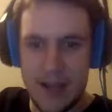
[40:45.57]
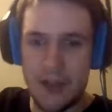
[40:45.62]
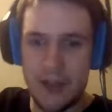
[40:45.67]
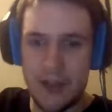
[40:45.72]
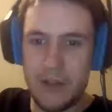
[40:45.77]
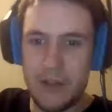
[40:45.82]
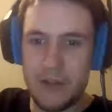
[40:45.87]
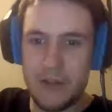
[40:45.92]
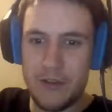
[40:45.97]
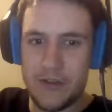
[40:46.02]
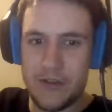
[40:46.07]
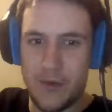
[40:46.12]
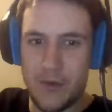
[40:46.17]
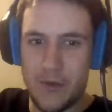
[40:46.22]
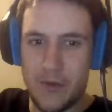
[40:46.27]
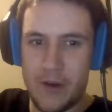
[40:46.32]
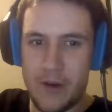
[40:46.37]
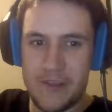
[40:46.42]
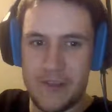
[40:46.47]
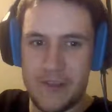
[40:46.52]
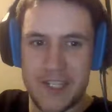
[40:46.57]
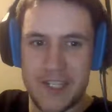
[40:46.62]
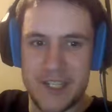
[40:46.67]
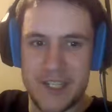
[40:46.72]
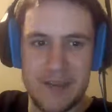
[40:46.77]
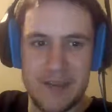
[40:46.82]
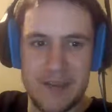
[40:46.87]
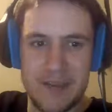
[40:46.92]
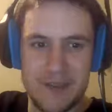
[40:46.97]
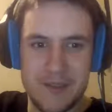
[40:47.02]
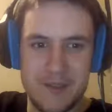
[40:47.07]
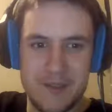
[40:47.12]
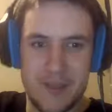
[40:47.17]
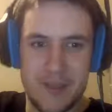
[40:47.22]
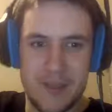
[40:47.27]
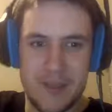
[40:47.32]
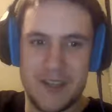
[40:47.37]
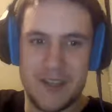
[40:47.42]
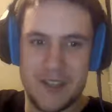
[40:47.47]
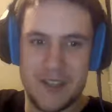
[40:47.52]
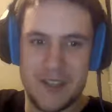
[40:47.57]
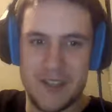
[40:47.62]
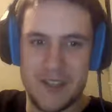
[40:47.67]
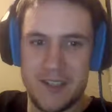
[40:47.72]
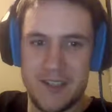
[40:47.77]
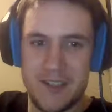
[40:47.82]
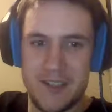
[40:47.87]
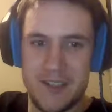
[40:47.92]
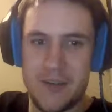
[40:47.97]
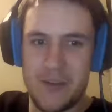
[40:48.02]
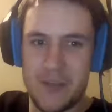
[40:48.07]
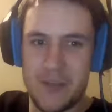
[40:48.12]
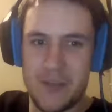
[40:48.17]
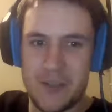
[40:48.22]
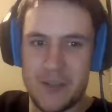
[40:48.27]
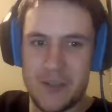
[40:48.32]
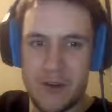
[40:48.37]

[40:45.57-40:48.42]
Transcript: lose 4 out of the 6 games because nobody's.